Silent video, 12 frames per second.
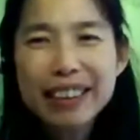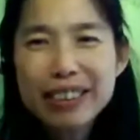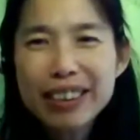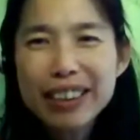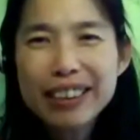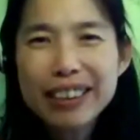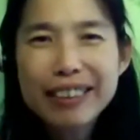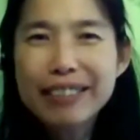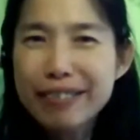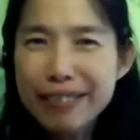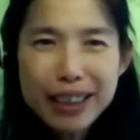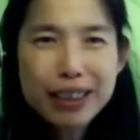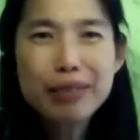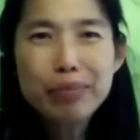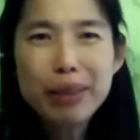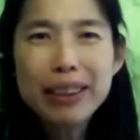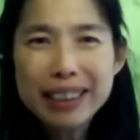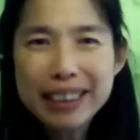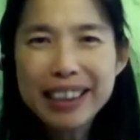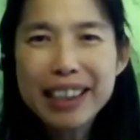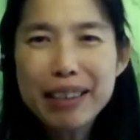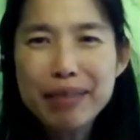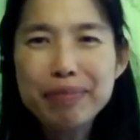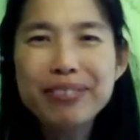that's why you need to build a
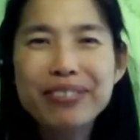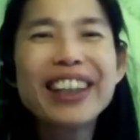team.